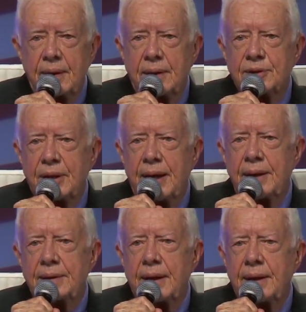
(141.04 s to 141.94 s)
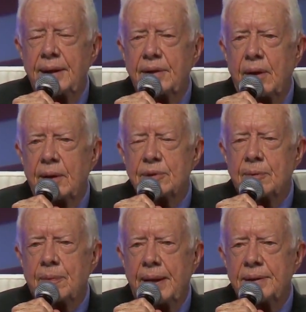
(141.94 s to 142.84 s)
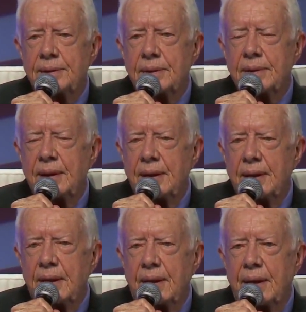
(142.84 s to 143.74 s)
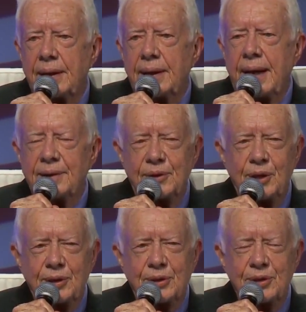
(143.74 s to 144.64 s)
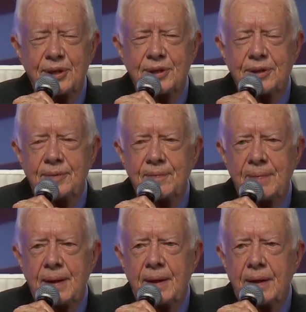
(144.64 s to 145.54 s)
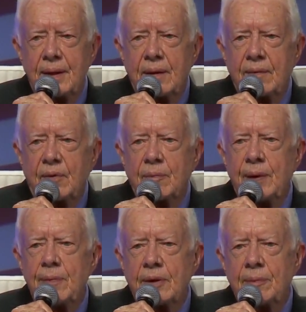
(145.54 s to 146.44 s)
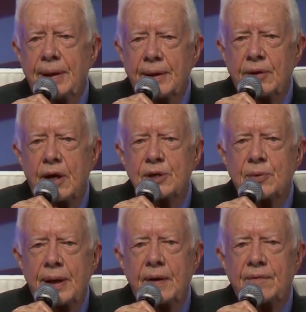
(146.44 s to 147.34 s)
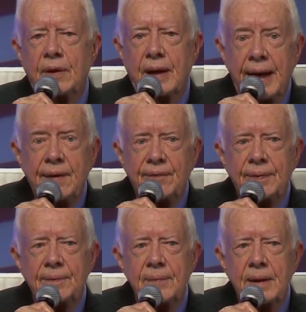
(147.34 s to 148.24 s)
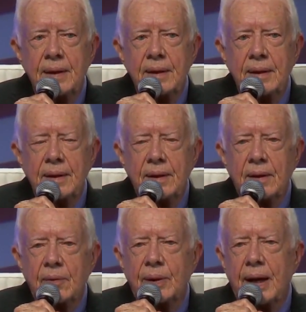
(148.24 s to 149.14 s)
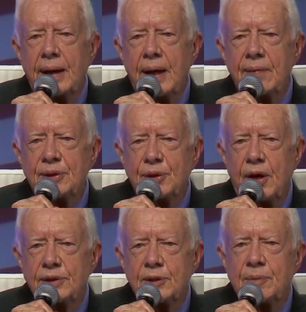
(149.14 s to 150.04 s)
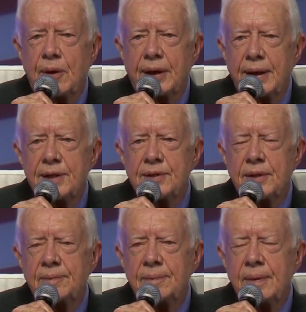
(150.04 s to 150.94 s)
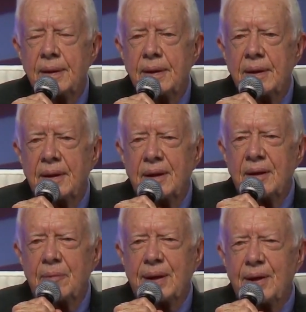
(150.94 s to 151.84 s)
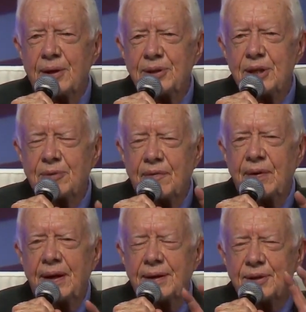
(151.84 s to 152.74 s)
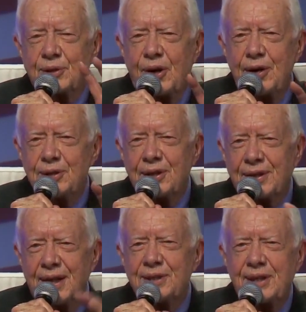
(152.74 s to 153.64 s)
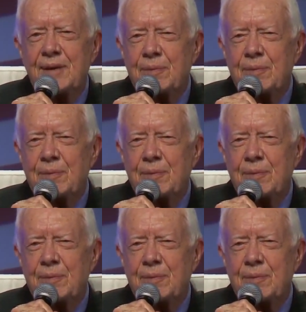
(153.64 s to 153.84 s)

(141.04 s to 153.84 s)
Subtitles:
said that he thought there was a place in our judicial system for people to be incarcerated for life without having charges brought against them, because just revealing the charges against that